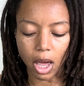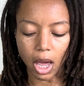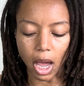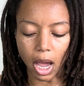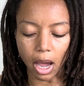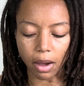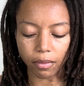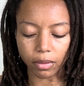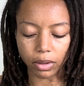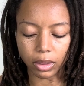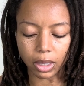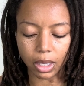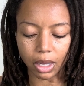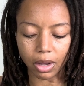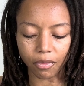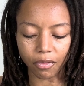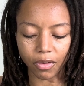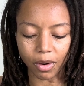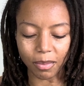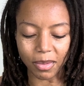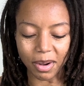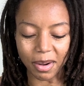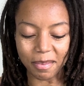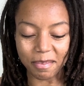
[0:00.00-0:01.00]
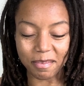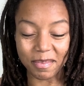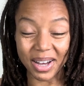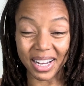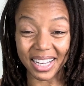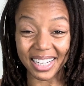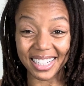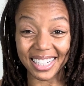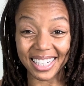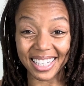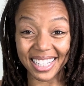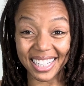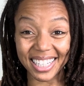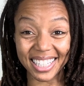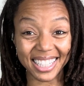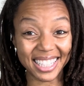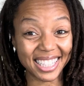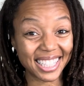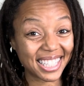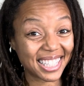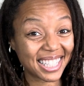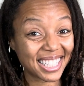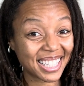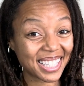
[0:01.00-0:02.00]
Everything from
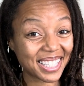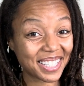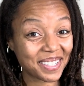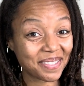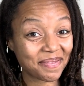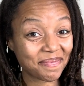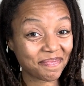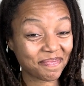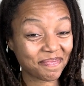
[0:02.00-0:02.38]
abundance